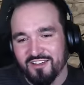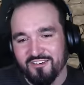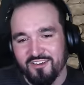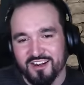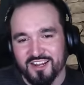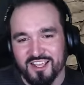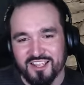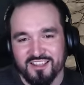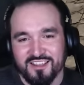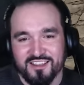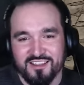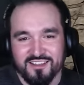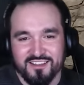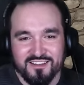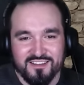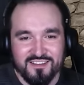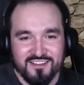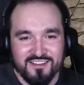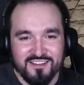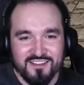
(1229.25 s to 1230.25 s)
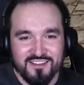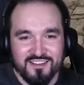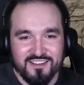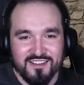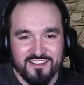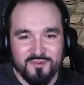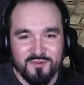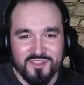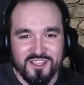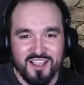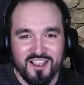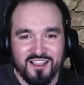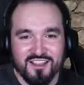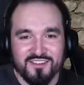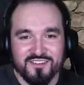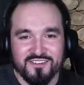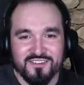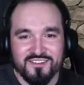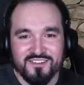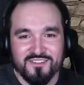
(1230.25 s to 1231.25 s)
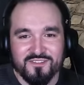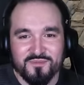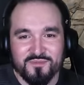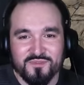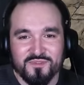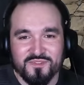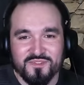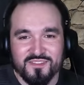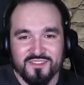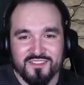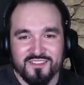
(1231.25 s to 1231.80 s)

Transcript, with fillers: ready? Here we go. Yep.